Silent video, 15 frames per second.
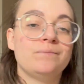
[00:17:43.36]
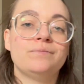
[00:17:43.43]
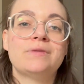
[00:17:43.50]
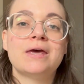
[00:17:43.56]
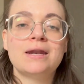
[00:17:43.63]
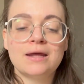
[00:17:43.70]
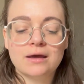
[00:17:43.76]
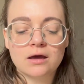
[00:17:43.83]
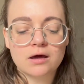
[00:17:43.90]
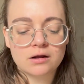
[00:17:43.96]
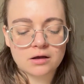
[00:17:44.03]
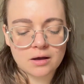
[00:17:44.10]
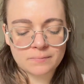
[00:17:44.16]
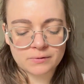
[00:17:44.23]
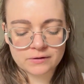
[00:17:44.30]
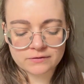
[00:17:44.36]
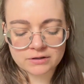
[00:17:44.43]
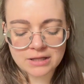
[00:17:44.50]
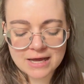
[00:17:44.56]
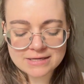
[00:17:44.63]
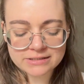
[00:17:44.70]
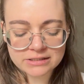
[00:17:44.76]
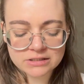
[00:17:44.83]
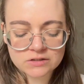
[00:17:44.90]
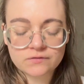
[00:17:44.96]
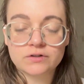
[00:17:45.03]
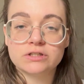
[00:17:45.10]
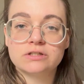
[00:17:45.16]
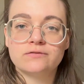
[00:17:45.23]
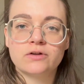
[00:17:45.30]
Then I got a couple of classics.
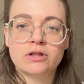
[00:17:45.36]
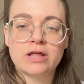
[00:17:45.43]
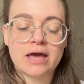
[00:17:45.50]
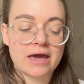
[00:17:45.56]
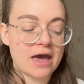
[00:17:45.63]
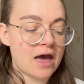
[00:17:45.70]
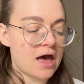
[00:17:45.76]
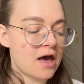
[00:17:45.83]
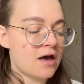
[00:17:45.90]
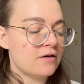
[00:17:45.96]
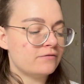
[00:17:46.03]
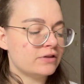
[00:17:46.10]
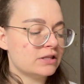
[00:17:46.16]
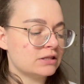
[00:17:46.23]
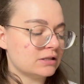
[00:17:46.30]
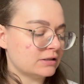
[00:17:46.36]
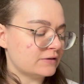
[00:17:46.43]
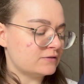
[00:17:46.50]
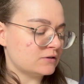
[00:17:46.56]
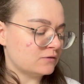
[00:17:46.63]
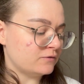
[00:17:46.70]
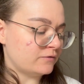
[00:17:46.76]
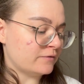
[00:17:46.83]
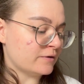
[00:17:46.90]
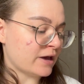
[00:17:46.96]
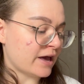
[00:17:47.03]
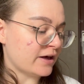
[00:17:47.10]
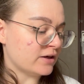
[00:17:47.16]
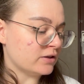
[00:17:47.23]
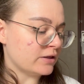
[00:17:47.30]
First of all, I have The Lifted
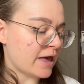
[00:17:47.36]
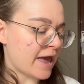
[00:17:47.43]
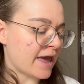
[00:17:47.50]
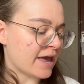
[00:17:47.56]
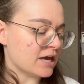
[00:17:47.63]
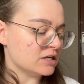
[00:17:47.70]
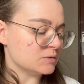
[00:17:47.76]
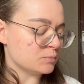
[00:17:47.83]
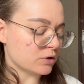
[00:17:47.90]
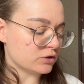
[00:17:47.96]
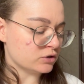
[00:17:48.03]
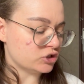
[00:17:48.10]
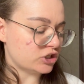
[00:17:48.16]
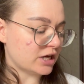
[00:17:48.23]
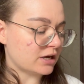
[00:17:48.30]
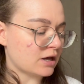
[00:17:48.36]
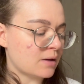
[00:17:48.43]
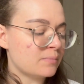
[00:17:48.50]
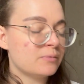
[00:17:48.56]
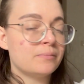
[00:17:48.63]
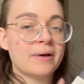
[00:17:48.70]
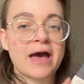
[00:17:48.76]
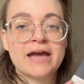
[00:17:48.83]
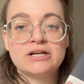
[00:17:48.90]
Veil and Brother Jacob by